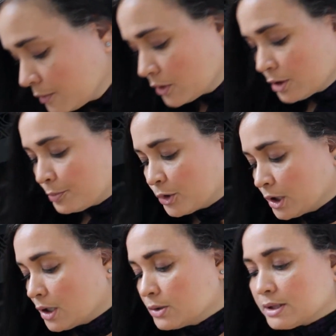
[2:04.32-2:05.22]
gonna
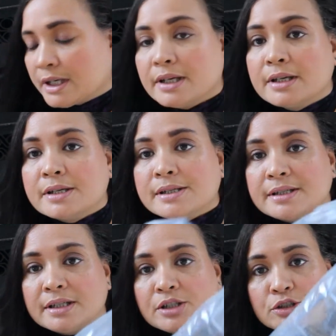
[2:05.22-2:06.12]
pull out is
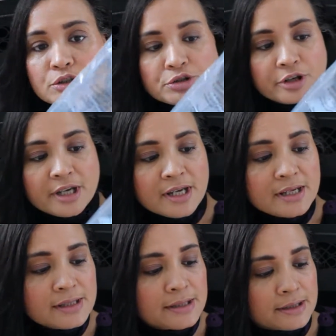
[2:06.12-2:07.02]
these
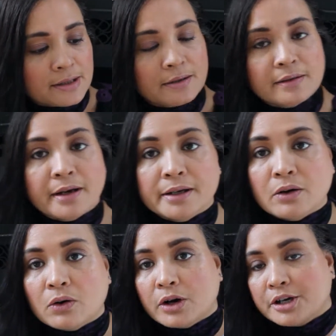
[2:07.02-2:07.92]
trays that I
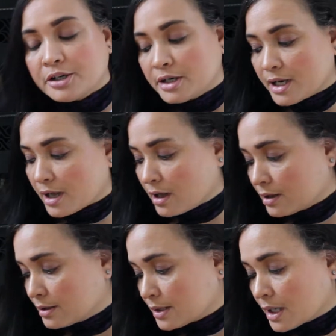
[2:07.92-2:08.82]
ordered,
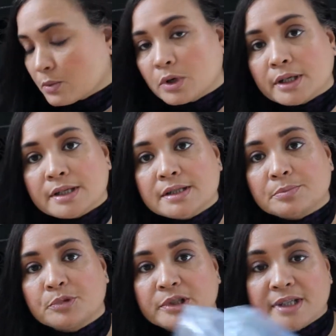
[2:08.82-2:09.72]
and I wanted to
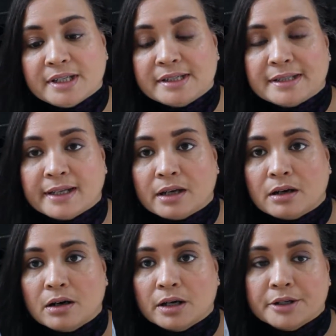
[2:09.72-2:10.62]
put these like
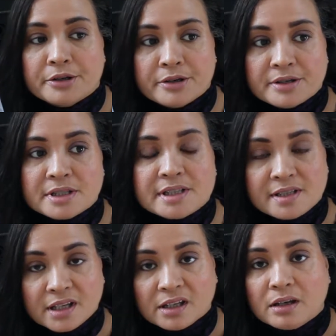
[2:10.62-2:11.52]
under the
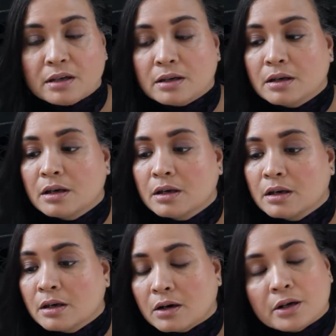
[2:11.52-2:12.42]
sink,
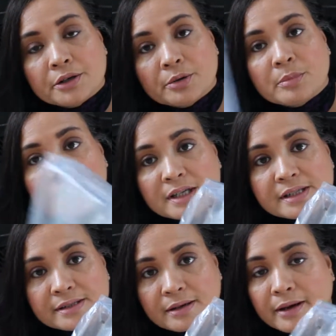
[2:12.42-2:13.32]
under my
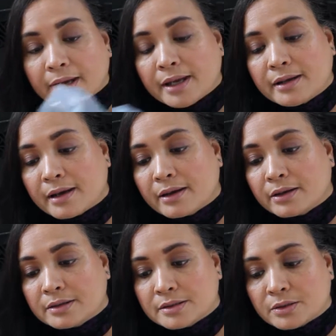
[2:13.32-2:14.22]
side,
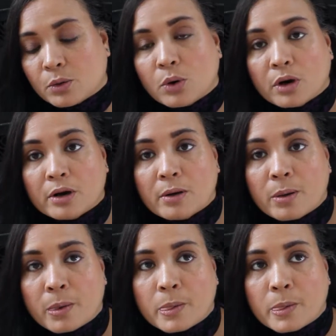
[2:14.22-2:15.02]
and or